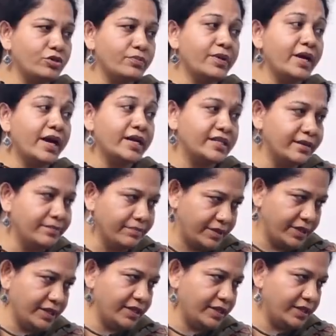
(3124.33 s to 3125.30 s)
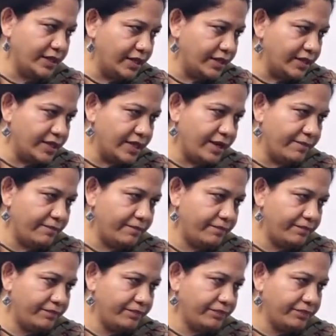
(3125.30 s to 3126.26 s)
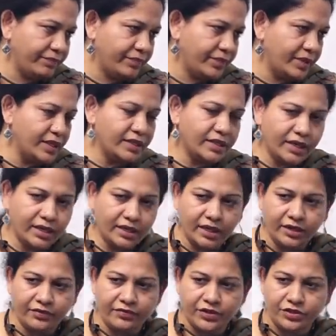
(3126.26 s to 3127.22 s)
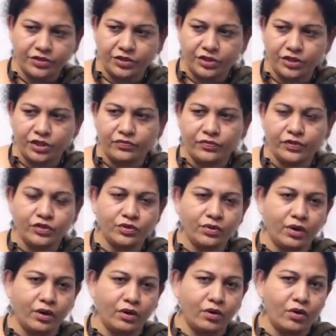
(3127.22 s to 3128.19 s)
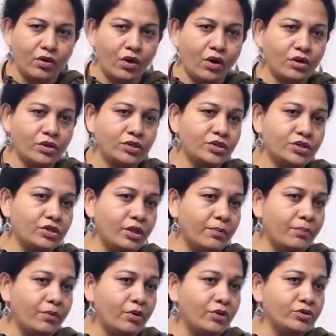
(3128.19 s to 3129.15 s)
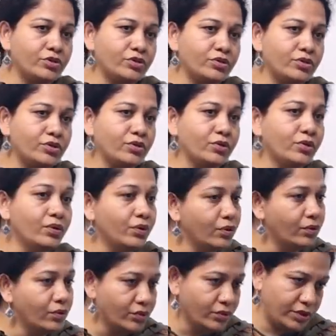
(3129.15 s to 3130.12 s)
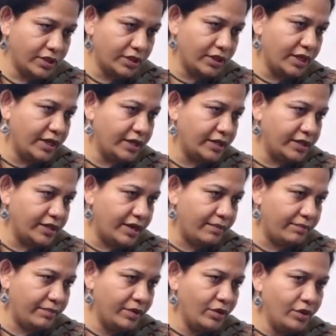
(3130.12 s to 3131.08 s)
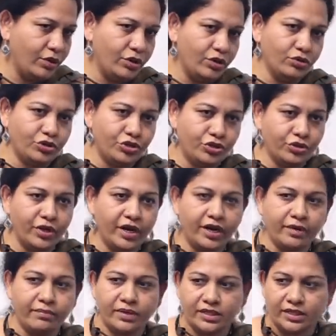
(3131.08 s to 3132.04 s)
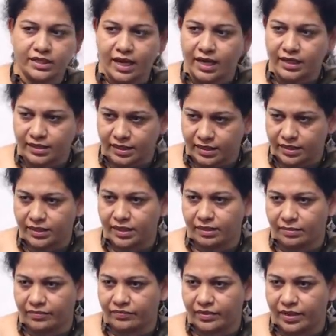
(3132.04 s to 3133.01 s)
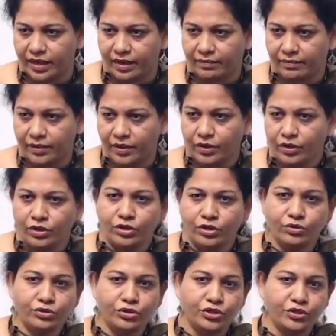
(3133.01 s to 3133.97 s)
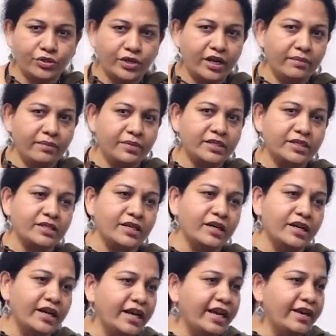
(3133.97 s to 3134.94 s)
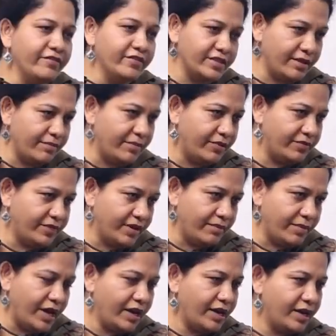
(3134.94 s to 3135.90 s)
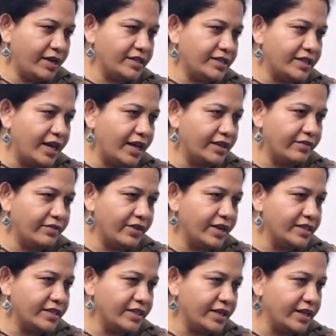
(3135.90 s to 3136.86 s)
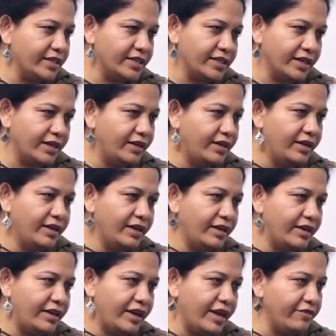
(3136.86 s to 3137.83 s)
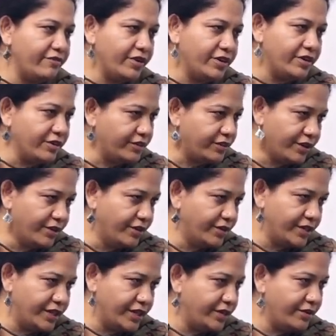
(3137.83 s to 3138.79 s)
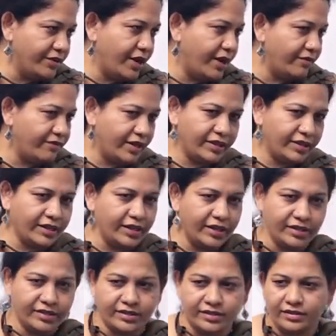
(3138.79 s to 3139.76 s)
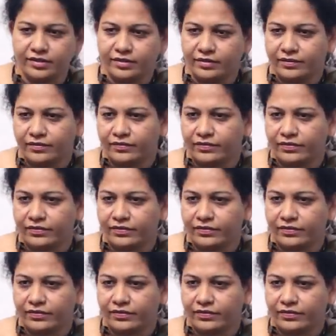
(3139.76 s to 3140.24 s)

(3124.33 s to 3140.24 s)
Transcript: to be attempted in the exam. There are certain questions which you are not supposed to lose in the exam. You should and must answer some of them. You should and must leave some of them, unless otherwise there is a knife at your throat and you have nothing else to do.